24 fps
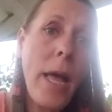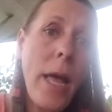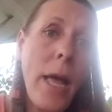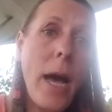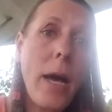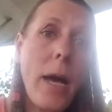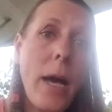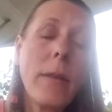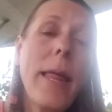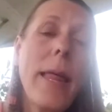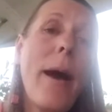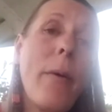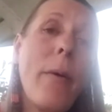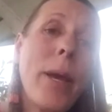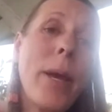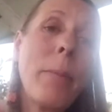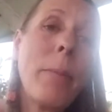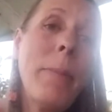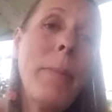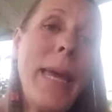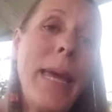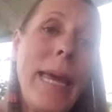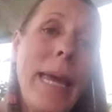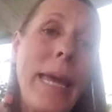allowing
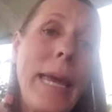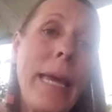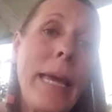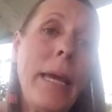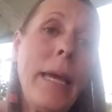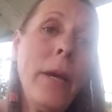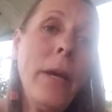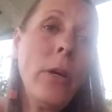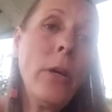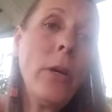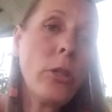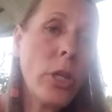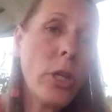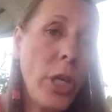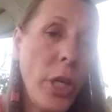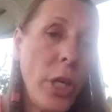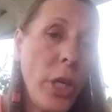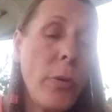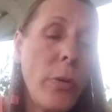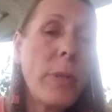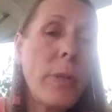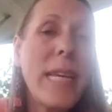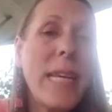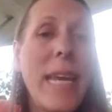me to
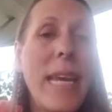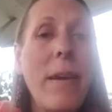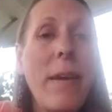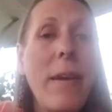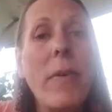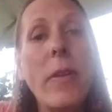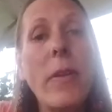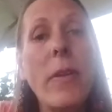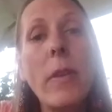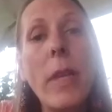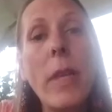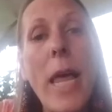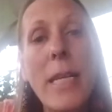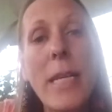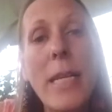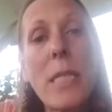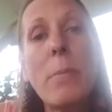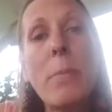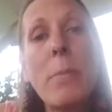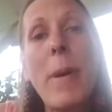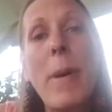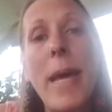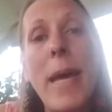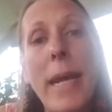use even
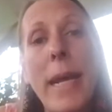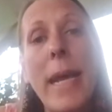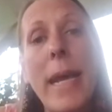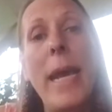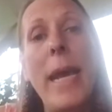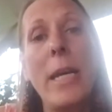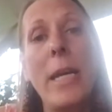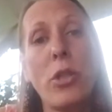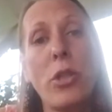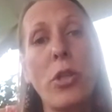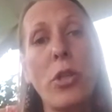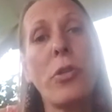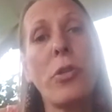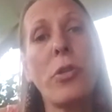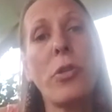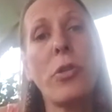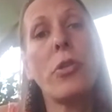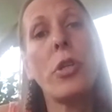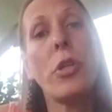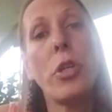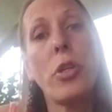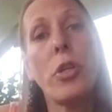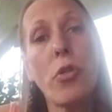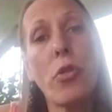less medication
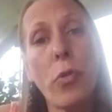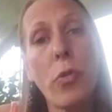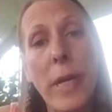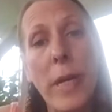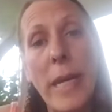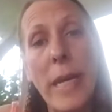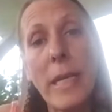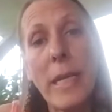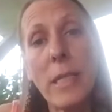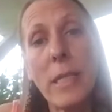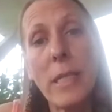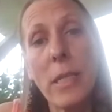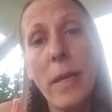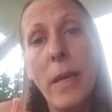to treat.